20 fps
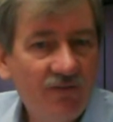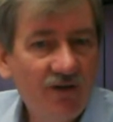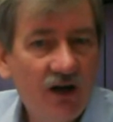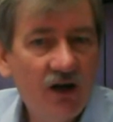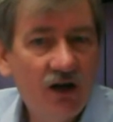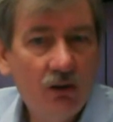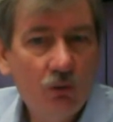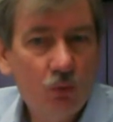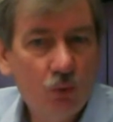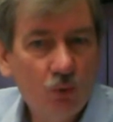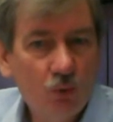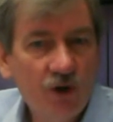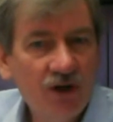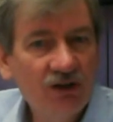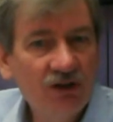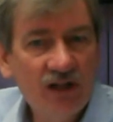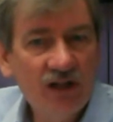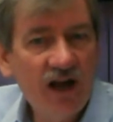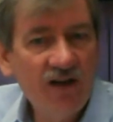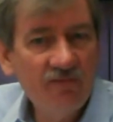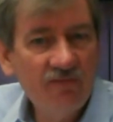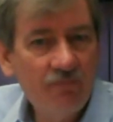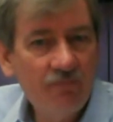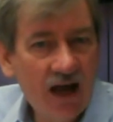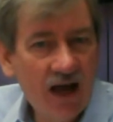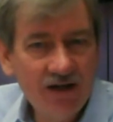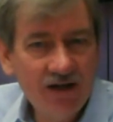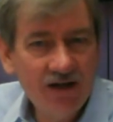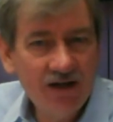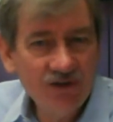a real live
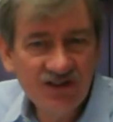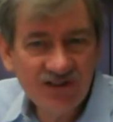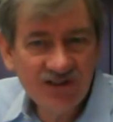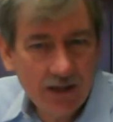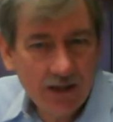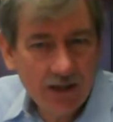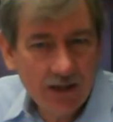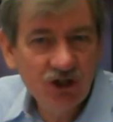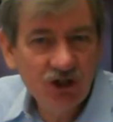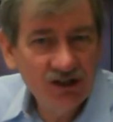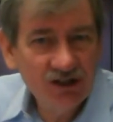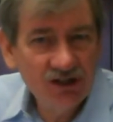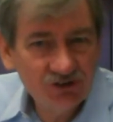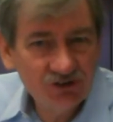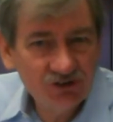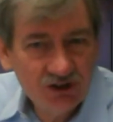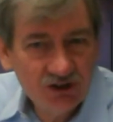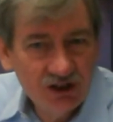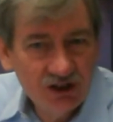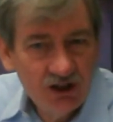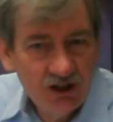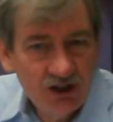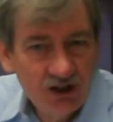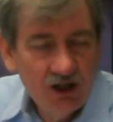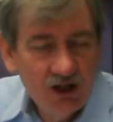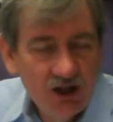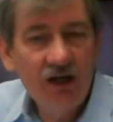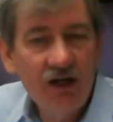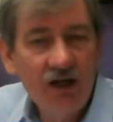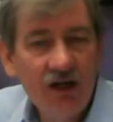body receptionist,
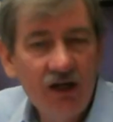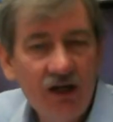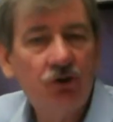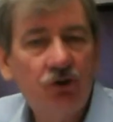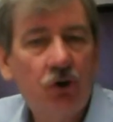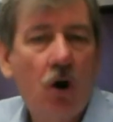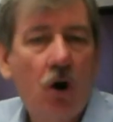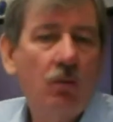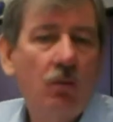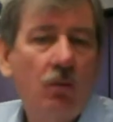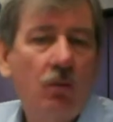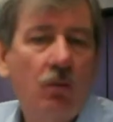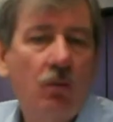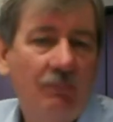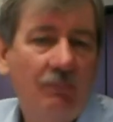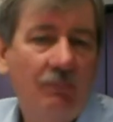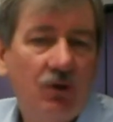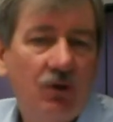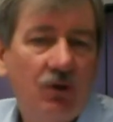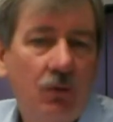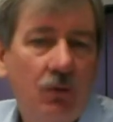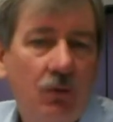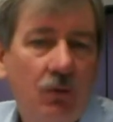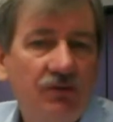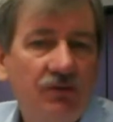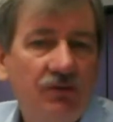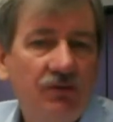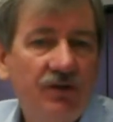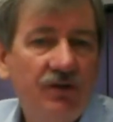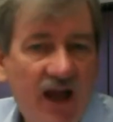and it's all wrapped
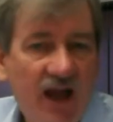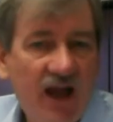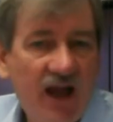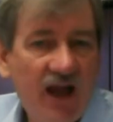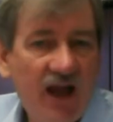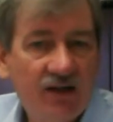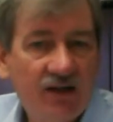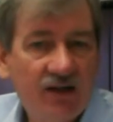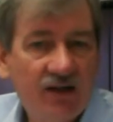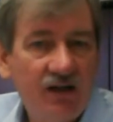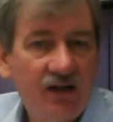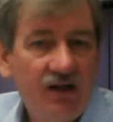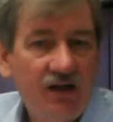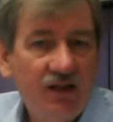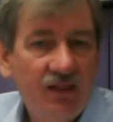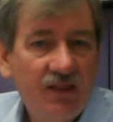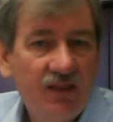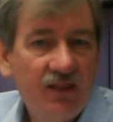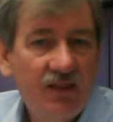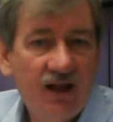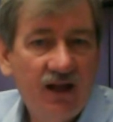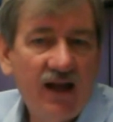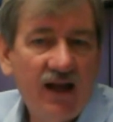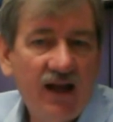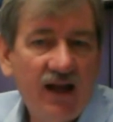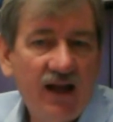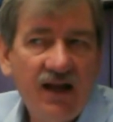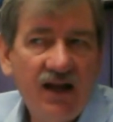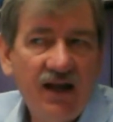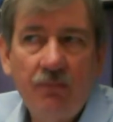around the fact that I
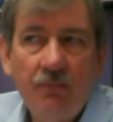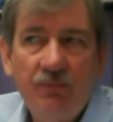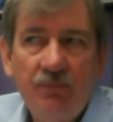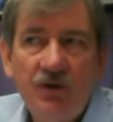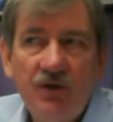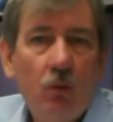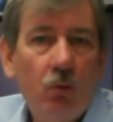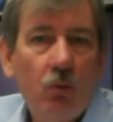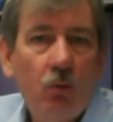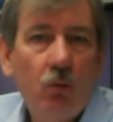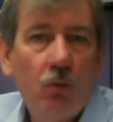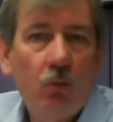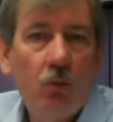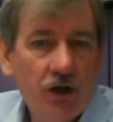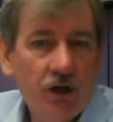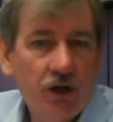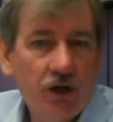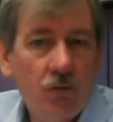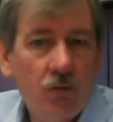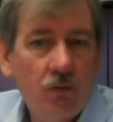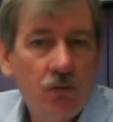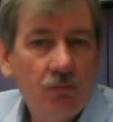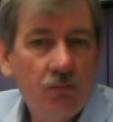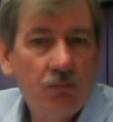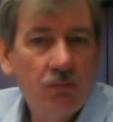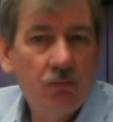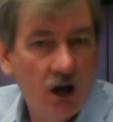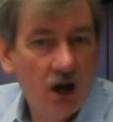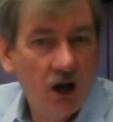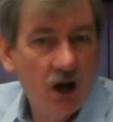cannot be a work-at-home
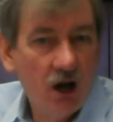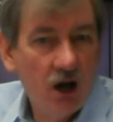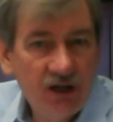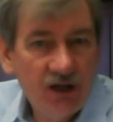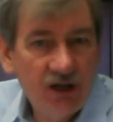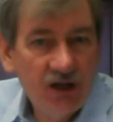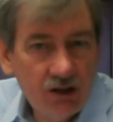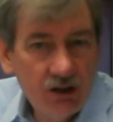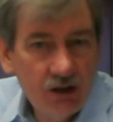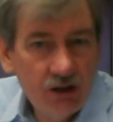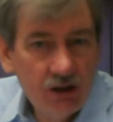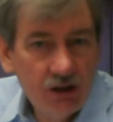company.